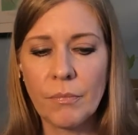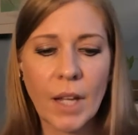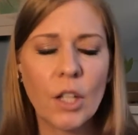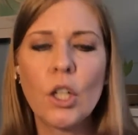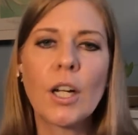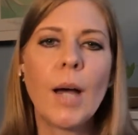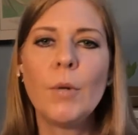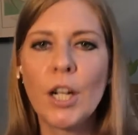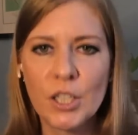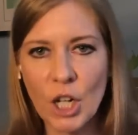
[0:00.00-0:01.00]
And look, I'm
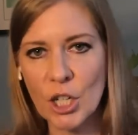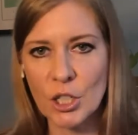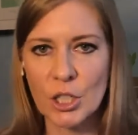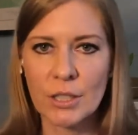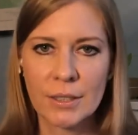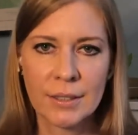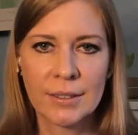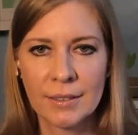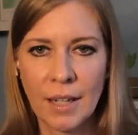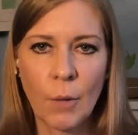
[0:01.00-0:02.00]
not a doctor.
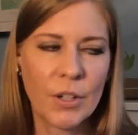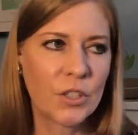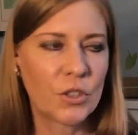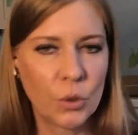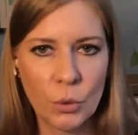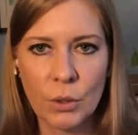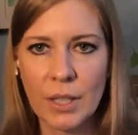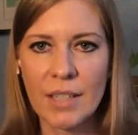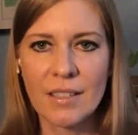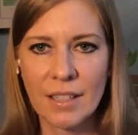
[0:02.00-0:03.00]
I went to school
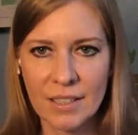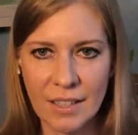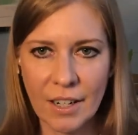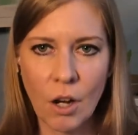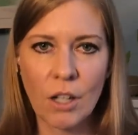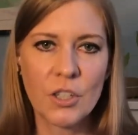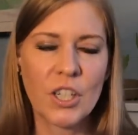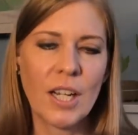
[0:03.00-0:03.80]
and I studied psychology.